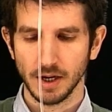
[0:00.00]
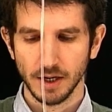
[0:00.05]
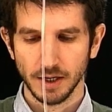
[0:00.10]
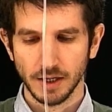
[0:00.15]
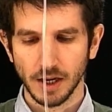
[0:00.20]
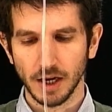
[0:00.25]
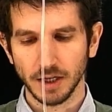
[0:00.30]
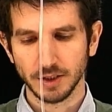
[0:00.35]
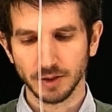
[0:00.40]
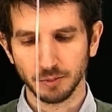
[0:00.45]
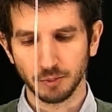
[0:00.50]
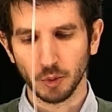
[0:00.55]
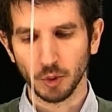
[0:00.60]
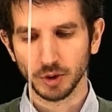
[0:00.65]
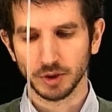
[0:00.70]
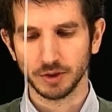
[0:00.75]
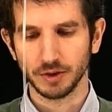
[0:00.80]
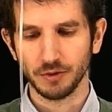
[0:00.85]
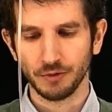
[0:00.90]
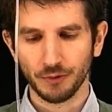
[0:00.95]
Now it's
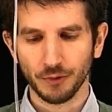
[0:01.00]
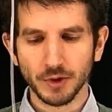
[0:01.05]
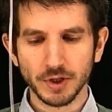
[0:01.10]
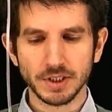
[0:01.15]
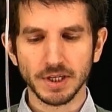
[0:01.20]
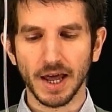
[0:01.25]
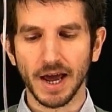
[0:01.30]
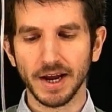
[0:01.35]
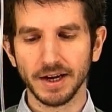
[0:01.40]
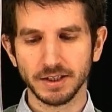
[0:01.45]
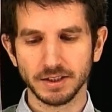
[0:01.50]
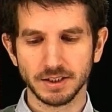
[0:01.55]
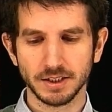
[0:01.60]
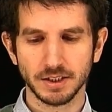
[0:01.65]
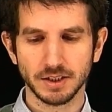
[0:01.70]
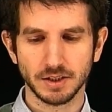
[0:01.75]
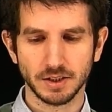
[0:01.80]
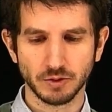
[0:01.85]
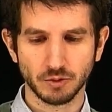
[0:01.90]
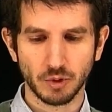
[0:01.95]
important, the first line
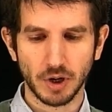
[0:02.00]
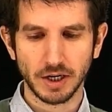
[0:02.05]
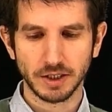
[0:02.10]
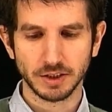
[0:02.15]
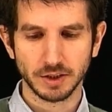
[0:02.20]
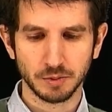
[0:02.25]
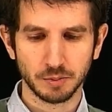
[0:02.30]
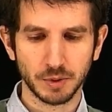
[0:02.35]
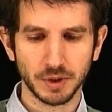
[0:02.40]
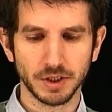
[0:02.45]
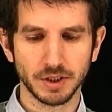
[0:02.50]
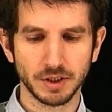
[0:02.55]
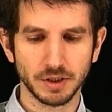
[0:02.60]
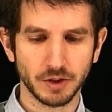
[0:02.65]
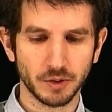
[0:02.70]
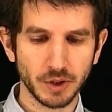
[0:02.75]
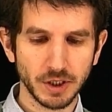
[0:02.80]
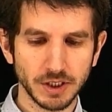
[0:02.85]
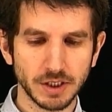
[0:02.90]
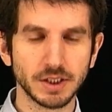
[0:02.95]
says track speed
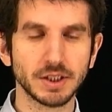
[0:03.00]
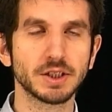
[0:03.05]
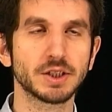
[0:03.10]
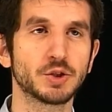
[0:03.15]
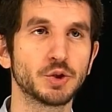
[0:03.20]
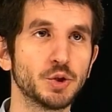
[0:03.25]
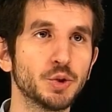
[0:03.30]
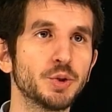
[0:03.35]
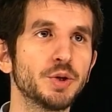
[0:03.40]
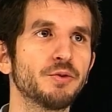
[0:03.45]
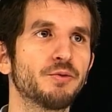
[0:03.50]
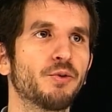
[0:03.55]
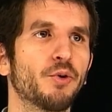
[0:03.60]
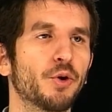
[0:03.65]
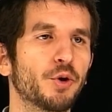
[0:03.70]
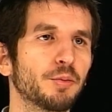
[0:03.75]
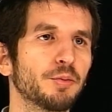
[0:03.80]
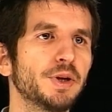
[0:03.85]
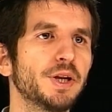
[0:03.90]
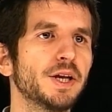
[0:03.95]
increases
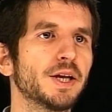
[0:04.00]
uniformly.